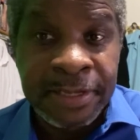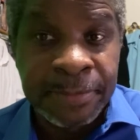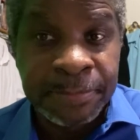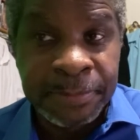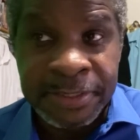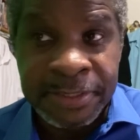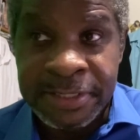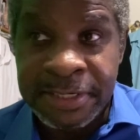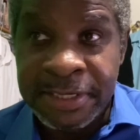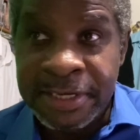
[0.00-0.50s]
I'm
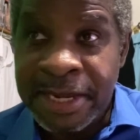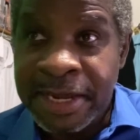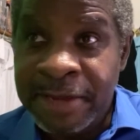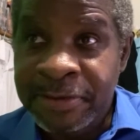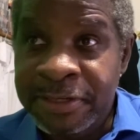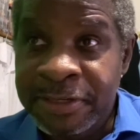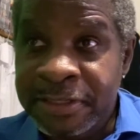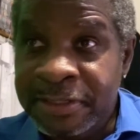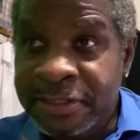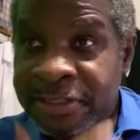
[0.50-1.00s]
just seeing how
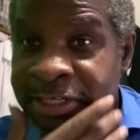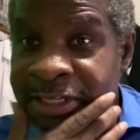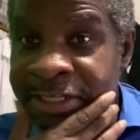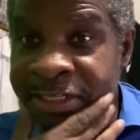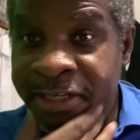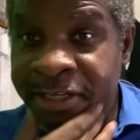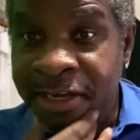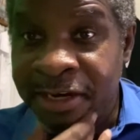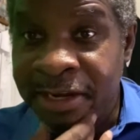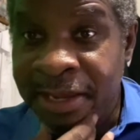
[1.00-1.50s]
this
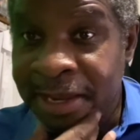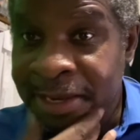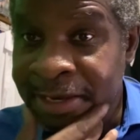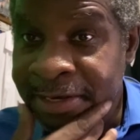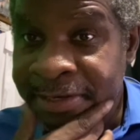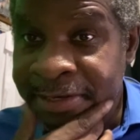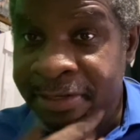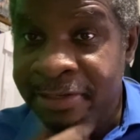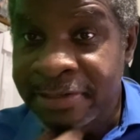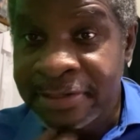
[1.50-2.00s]
season's going to
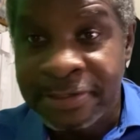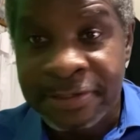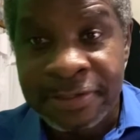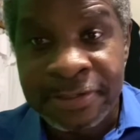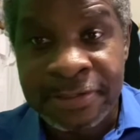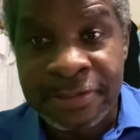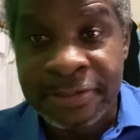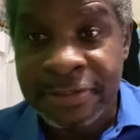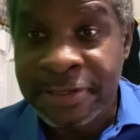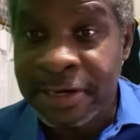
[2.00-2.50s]
end.
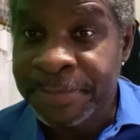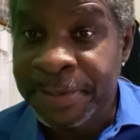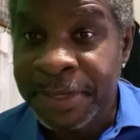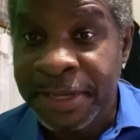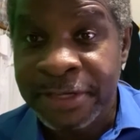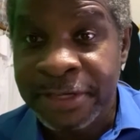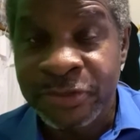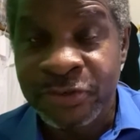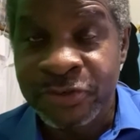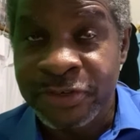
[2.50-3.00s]
It's going to be
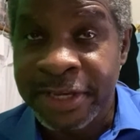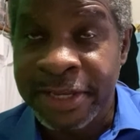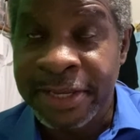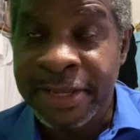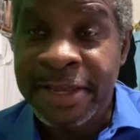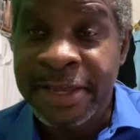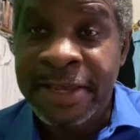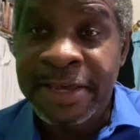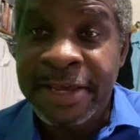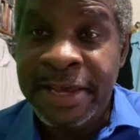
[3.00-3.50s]

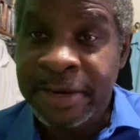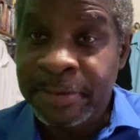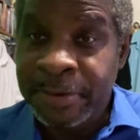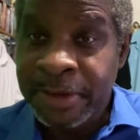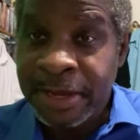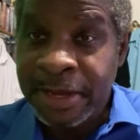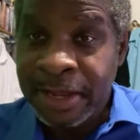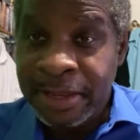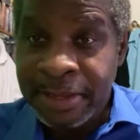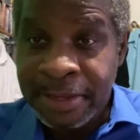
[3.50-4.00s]
interesting.
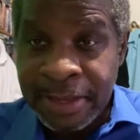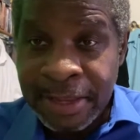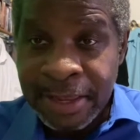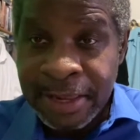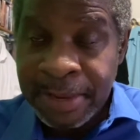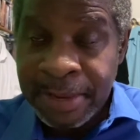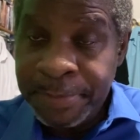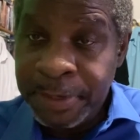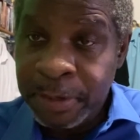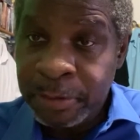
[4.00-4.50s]
Anyway,
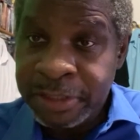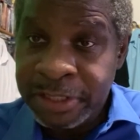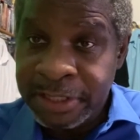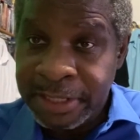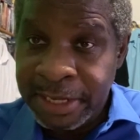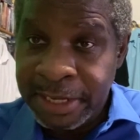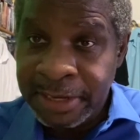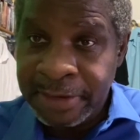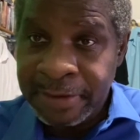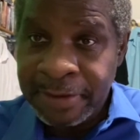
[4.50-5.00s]
let me know what you
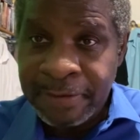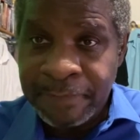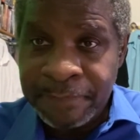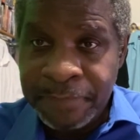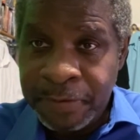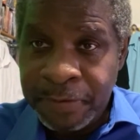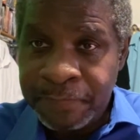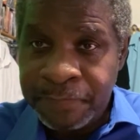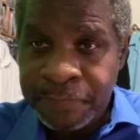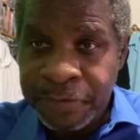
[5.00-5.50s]
think.
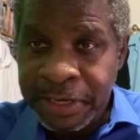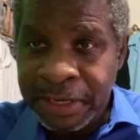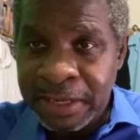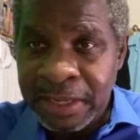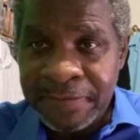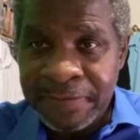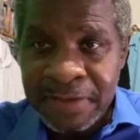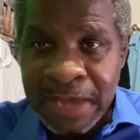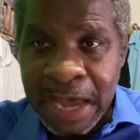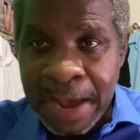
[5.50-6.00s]
Feel free to
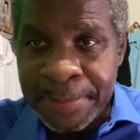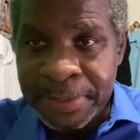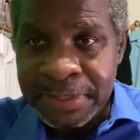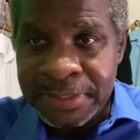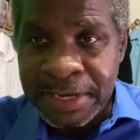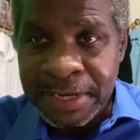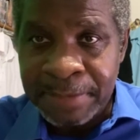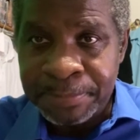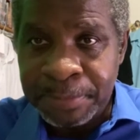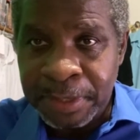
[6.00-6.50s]
leave
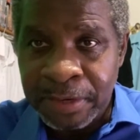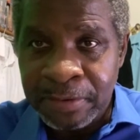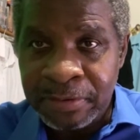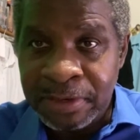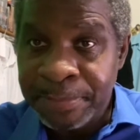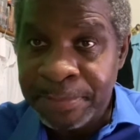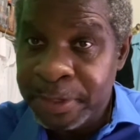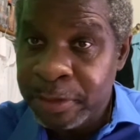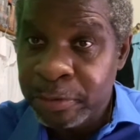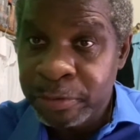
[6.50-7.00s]
comments down below and
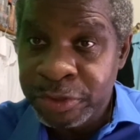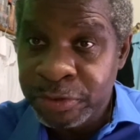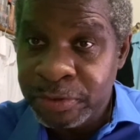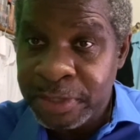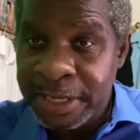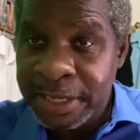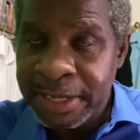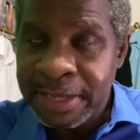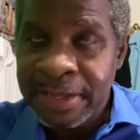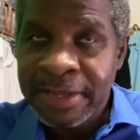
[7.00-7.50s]
let me know what you
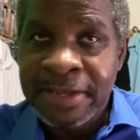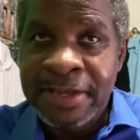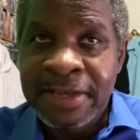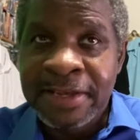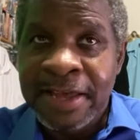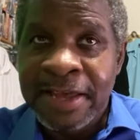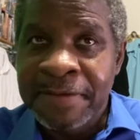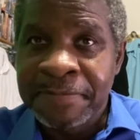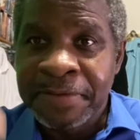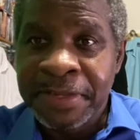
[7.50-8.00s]
think.
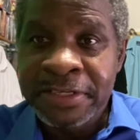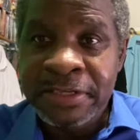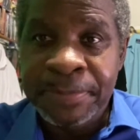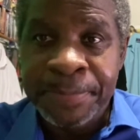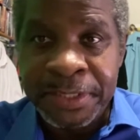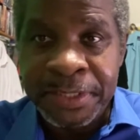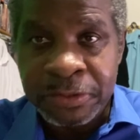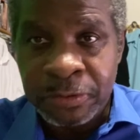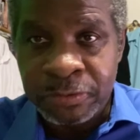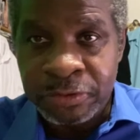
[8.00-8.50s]
I have links to
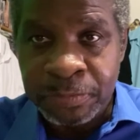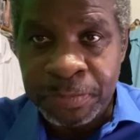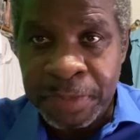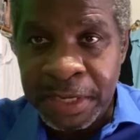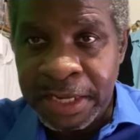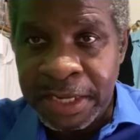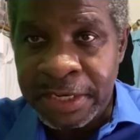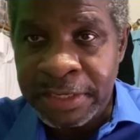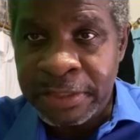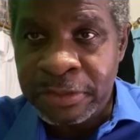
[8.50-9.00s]
my social
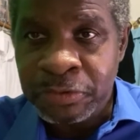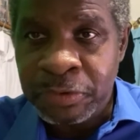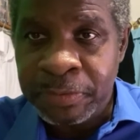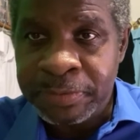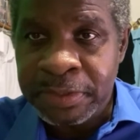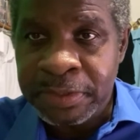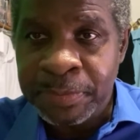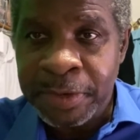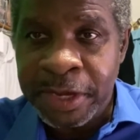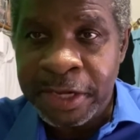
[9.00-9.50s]
media in the
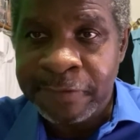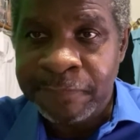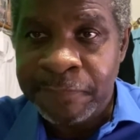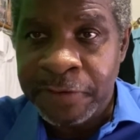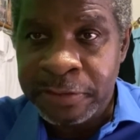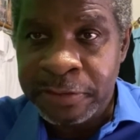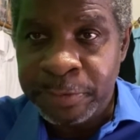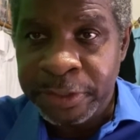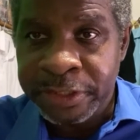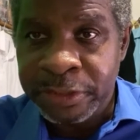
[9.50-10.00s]
description box,
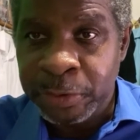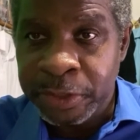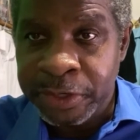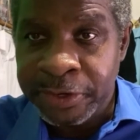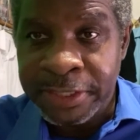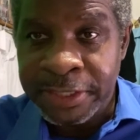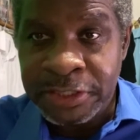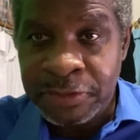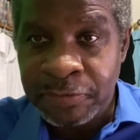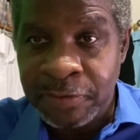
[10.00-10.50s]
Facebook, Twitter,
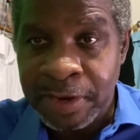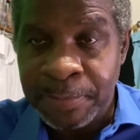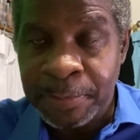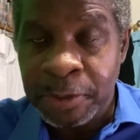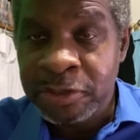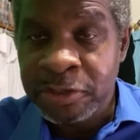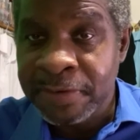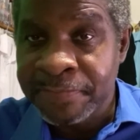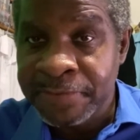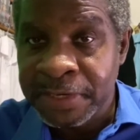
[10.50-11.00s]
Instagram. I
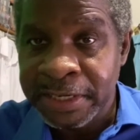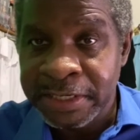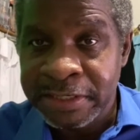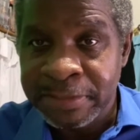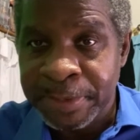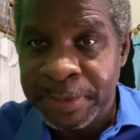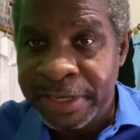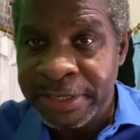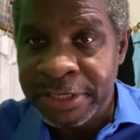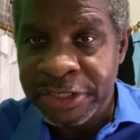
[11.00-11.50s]
also have a link
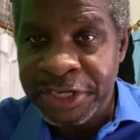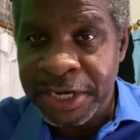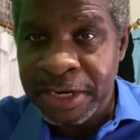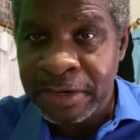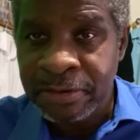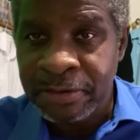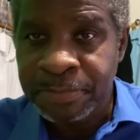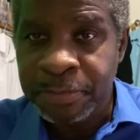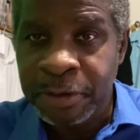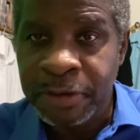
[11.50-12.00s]
to my other
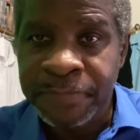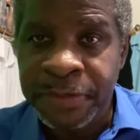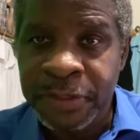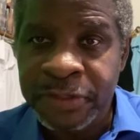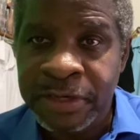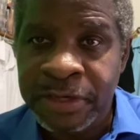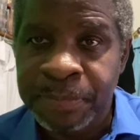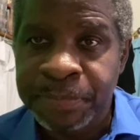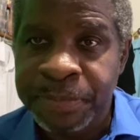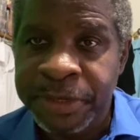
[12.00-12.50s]
channel, Paul
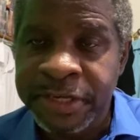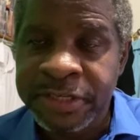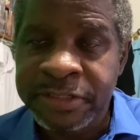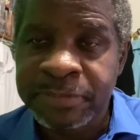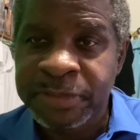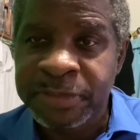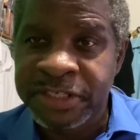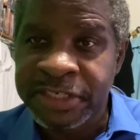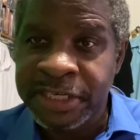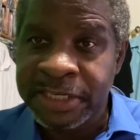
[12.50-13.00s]
Views and Opinions.
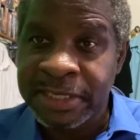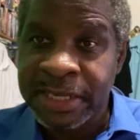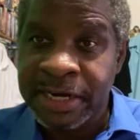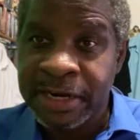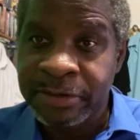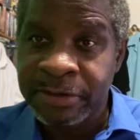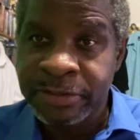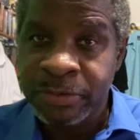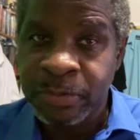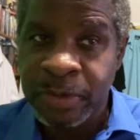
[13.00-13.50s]
Please check that
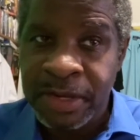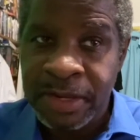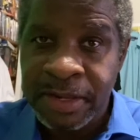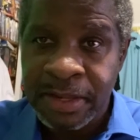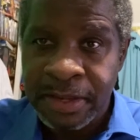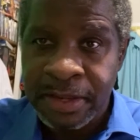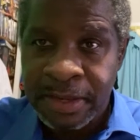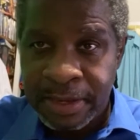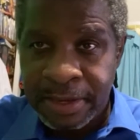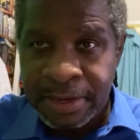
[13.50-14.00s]
out as well.